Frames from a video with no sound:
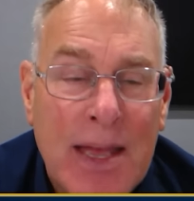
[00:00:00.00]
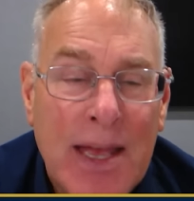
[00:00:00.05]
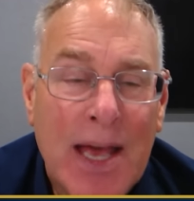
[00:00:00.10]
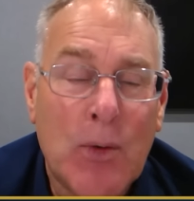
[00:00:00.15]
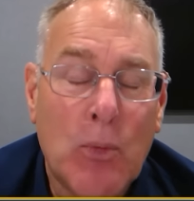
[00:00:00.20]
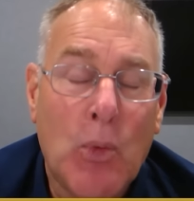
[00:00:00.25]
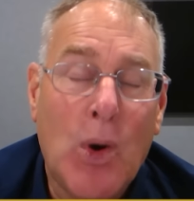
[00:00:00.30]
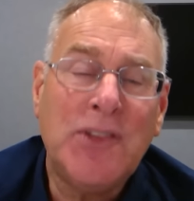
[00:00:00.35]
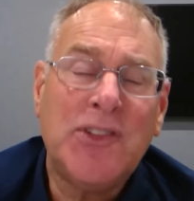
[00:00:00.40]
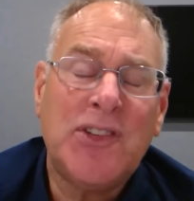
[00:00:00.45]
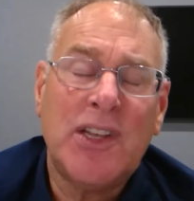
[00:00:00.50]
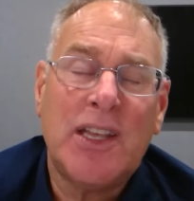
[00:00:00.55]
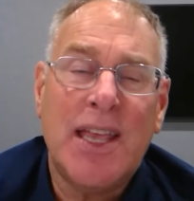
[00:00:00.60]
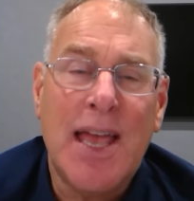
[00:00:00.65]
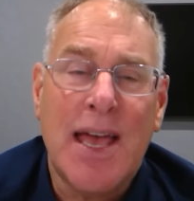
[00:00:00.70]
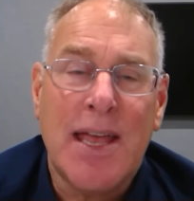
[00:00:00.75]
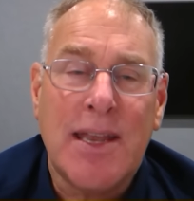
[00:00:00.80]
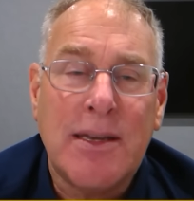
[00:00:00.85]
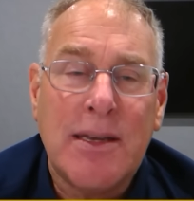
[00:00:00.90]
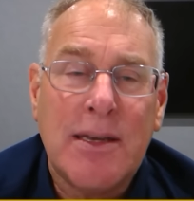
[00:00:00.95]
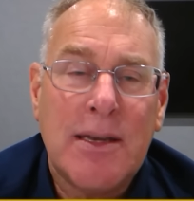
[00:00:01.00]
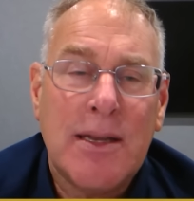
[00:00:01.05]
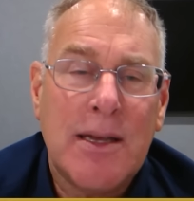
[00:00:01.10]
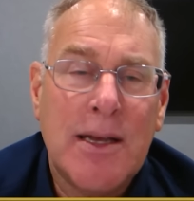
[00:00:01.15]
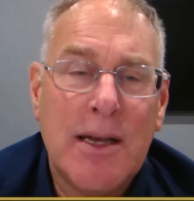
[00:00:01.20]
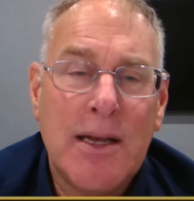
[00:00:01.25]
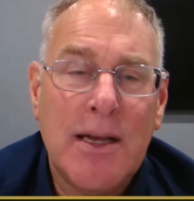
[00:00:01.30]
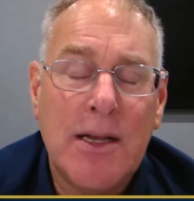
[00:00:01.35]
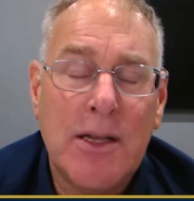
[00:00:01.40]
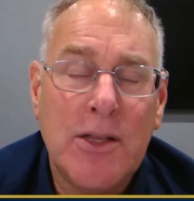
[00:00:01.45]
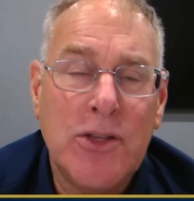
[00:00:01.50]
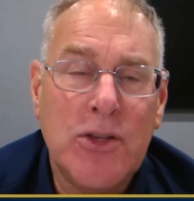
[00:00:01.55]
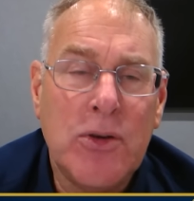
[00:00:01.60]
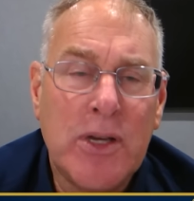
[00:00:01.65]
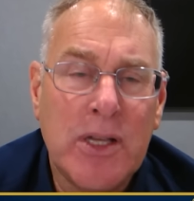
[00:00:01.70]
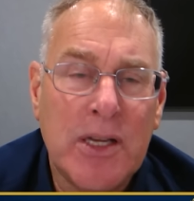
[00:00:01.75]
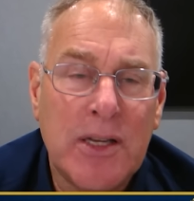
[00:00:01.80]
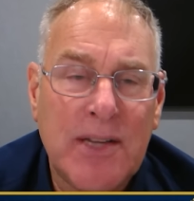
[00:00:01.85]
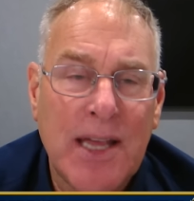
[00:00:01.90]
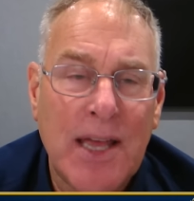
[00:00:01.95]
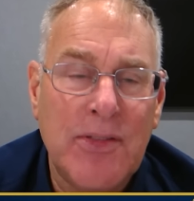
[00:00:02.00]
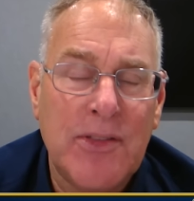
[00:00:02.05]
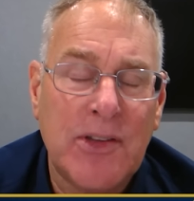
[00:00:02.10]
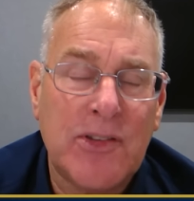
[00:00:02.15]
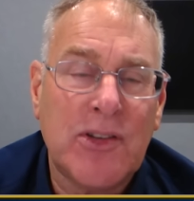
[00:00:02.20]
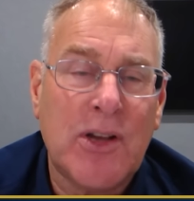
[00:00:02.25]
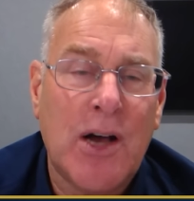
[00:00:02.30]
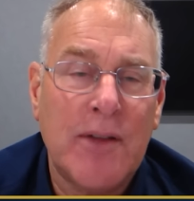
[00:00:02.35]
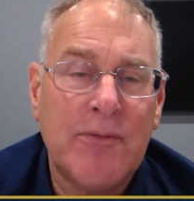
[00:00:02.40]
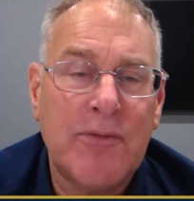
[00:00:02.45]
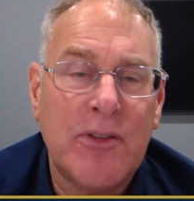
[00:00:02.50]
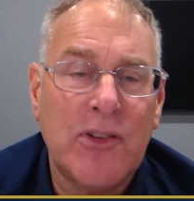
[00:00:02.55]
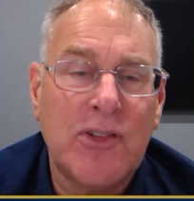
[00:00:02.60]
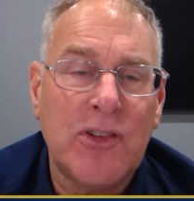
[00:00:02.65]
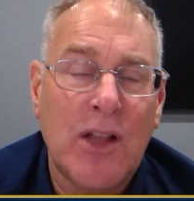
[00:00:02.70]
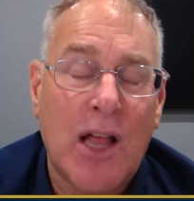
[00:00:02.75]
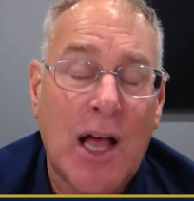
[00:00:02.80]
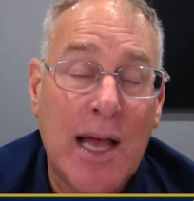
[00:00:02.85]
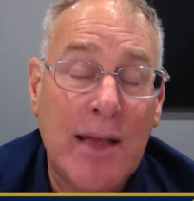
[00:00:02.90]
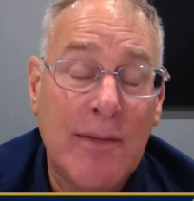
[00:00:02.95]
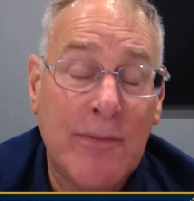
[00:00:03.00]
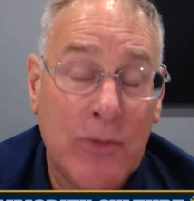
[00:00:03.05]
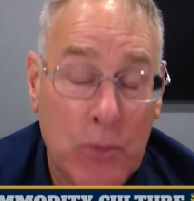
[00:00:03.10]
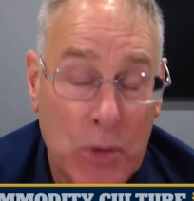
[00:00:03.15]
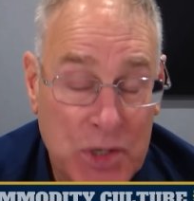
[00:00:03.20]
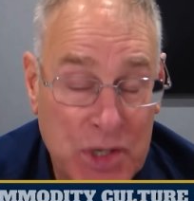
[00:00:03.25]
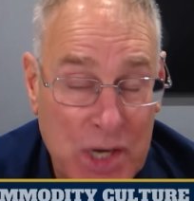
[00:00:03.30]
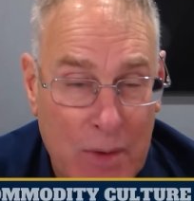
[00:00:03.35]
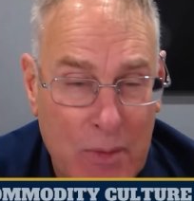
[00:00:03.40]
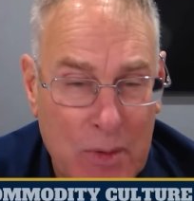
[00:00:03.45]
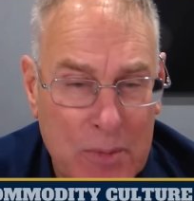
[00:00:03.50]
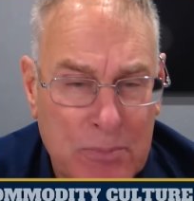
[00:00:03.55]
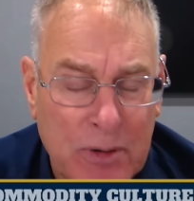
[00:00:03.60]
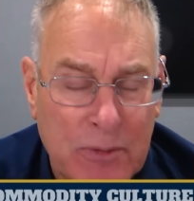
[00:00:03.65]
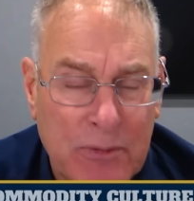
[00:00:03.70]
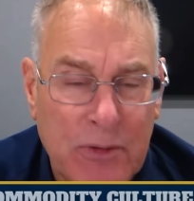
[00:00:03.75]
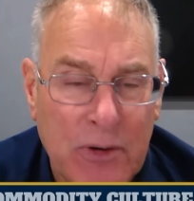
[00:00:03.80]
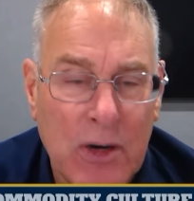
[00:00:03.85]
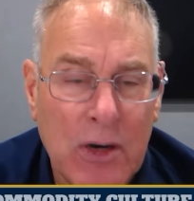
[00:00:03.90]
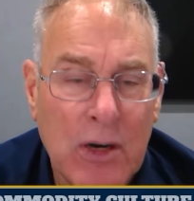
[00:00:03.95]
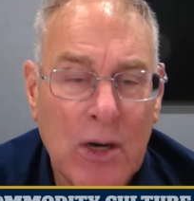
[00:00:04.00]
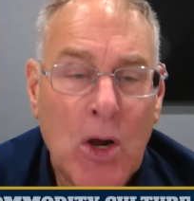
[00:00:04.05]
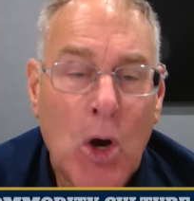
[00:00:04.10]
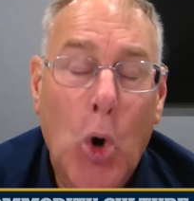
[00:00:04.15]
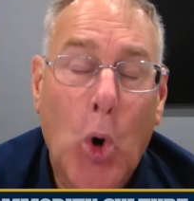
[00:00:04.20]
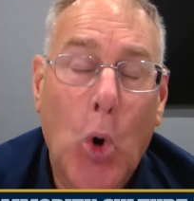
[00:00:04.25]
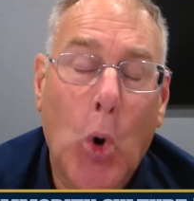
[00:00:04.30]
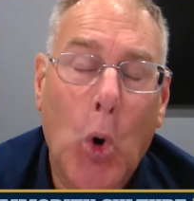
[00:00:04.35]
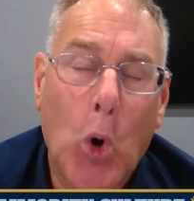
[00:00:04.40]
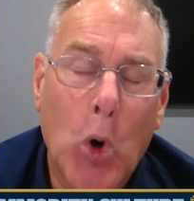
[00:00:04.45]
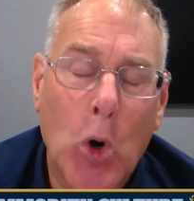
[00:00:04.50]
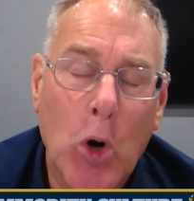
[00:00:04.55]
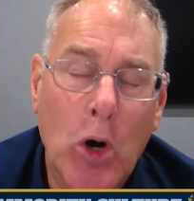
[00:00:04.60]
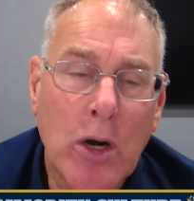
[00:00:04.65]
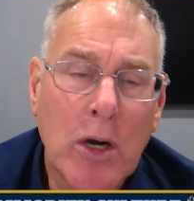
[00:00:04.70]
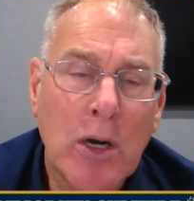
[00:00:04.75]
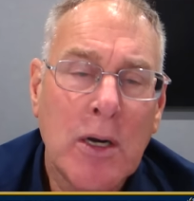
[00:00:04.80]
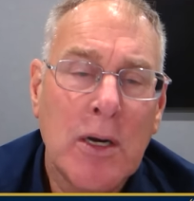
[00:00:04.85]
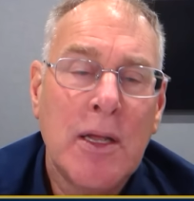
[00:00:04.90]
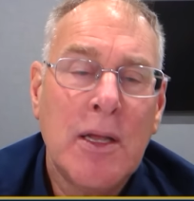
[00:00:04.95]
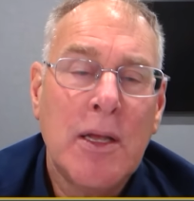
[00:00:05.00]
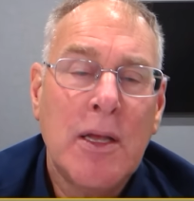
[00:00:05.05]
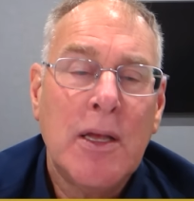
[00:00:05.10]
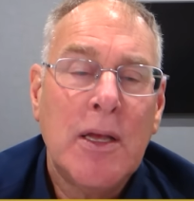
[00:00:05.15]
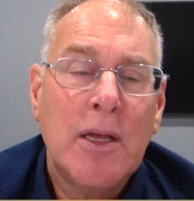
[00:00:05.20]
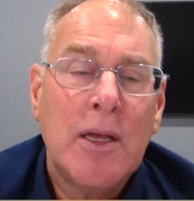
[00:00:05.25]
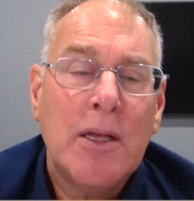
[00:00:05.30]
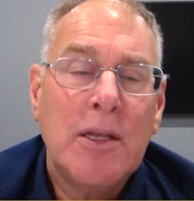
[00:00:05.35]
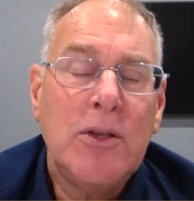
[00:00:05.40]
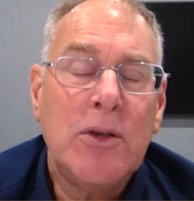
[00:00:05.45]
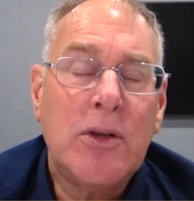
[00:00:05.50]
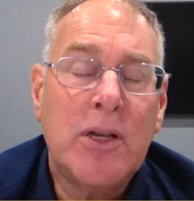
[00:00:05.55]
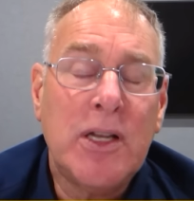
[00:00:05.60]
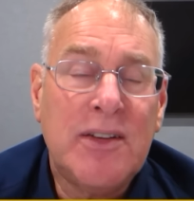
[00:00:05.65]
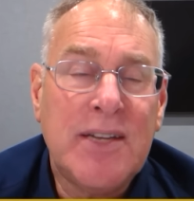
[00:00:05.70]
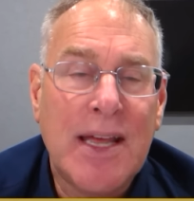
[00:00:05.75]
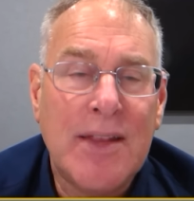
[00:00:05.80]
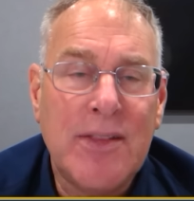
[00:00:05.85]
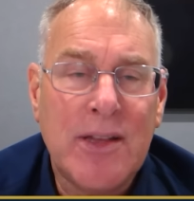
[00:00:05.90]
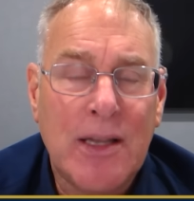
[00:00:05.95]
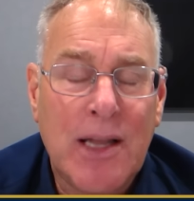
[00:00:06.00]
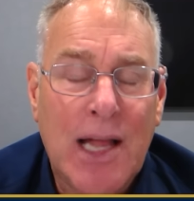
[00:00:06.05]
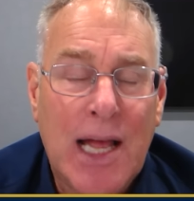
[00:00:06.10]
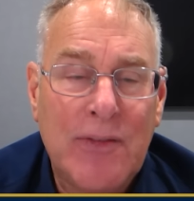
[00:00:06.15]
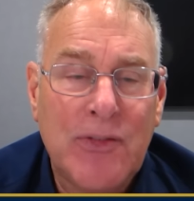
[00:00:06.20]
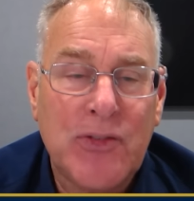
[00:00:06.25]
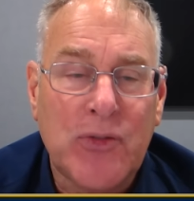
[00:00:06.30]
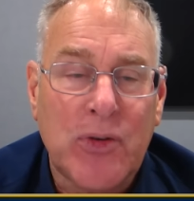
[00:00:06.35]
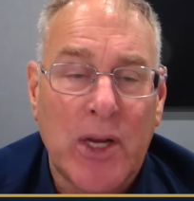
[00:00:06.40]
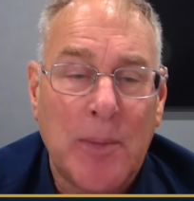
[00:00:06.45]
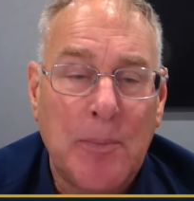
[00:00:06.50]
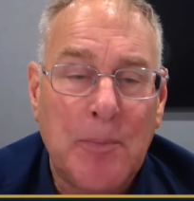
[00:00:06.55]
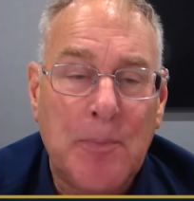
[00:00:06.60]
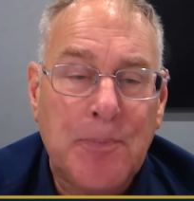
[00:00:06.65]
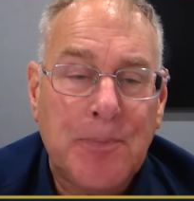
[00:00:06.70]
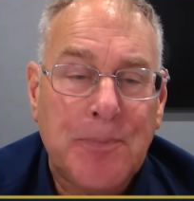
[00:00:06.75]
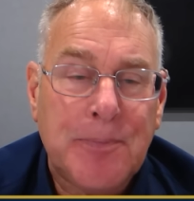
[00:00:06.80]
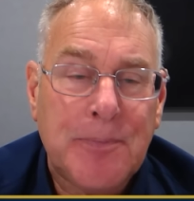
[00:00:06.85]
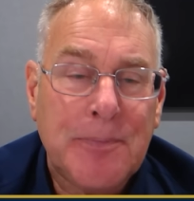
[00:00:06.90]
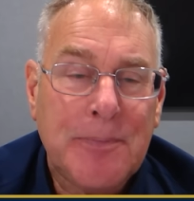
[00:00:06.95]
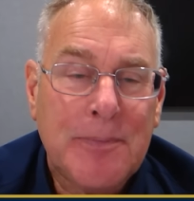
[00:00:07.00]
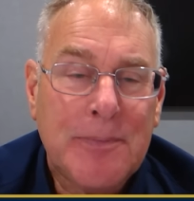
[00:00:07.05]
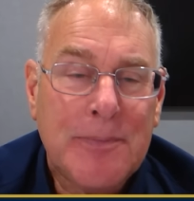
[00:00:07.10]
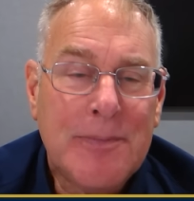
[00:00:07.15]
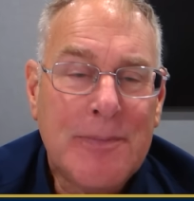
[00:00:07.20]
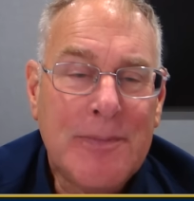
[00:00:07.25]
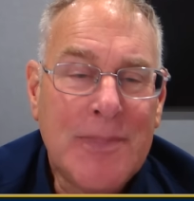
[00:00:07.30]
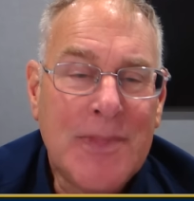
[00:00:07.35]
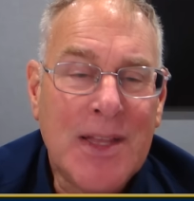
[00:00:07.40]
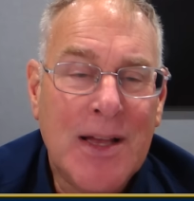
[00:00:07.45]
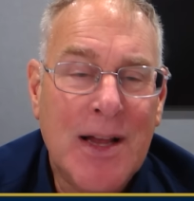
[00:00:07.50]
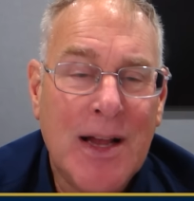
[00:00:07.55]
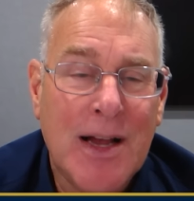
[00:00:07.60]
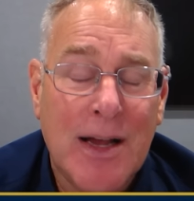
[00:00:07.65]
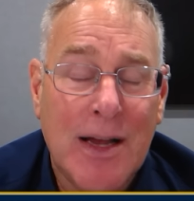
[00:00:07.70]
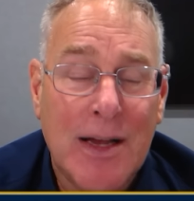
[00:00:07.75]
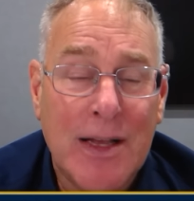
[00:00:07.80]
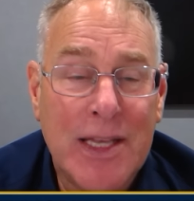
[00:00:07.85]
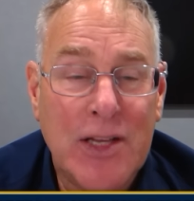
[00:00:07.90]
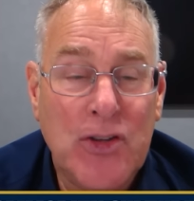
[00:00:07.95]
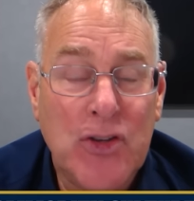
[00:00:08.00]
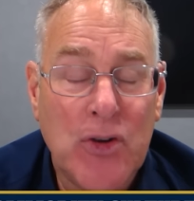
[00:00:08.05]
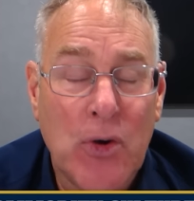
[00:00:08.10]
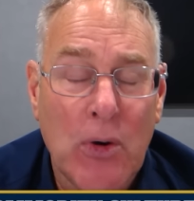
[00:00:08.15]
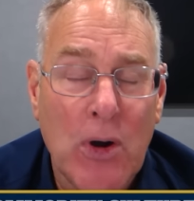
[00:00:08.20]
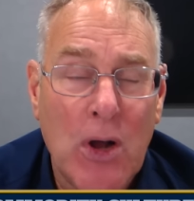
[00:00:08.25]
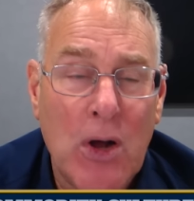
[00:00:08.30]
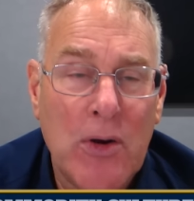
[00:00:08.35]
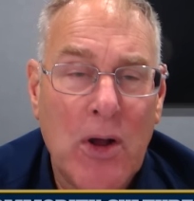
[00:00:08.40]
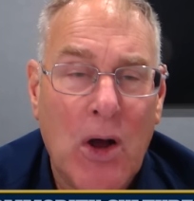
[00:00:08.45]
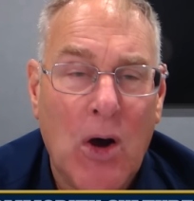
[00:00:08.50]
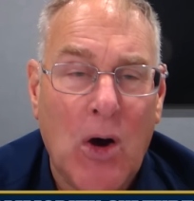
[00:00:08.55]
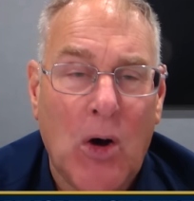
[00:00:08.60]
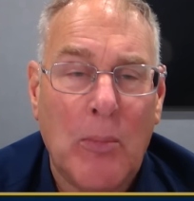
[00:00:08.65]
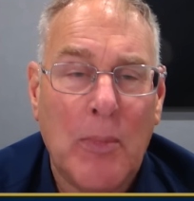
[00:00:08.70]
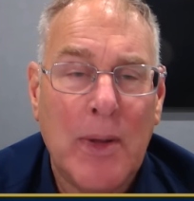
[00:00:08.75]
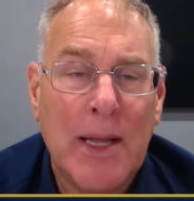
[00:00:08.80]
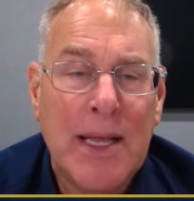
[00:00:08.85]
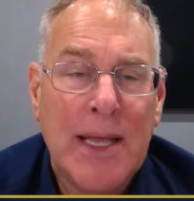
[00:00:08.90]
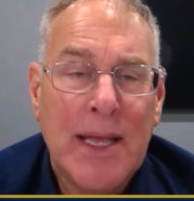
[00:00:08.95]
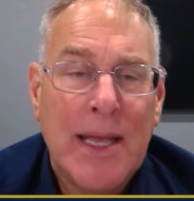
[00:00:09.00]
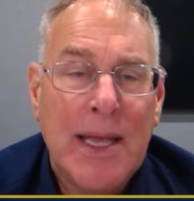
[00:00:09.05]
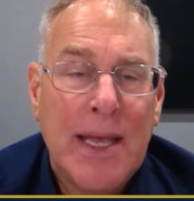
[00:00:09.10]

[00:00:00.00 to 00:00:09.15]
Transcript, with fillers: And once again, uh, you could attend this conference live, which I would prefer, or you could attend the live stream uh, in your own home.